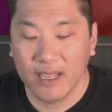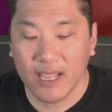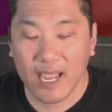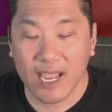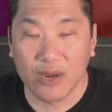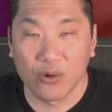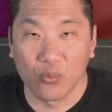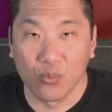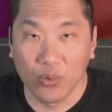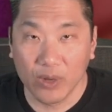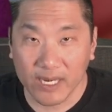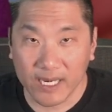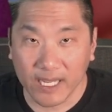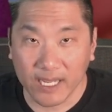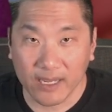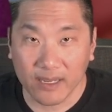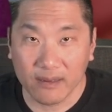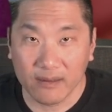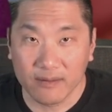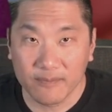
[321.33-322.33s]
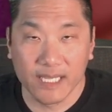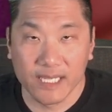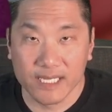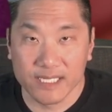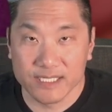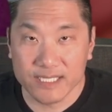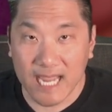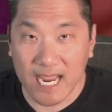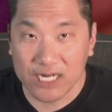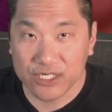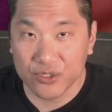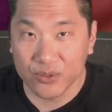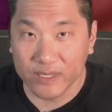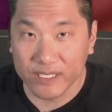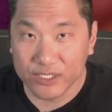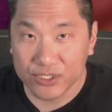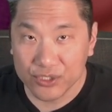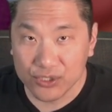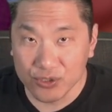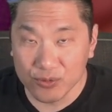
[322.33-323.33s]
and winning is
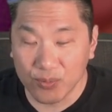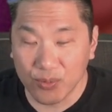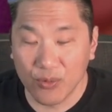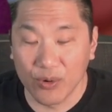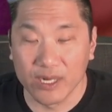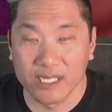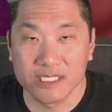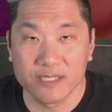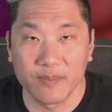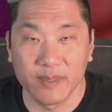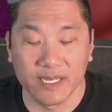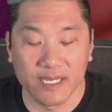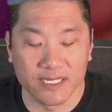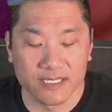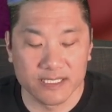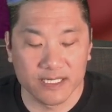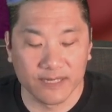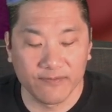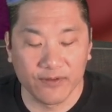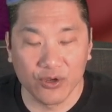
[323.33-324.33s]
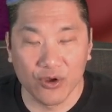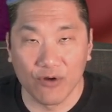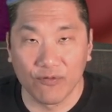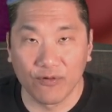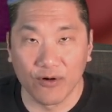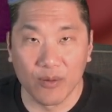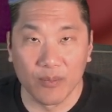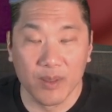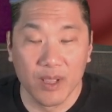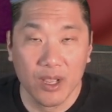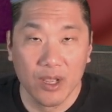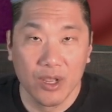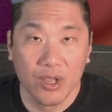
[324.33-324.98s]
actually 2 points, because if you go from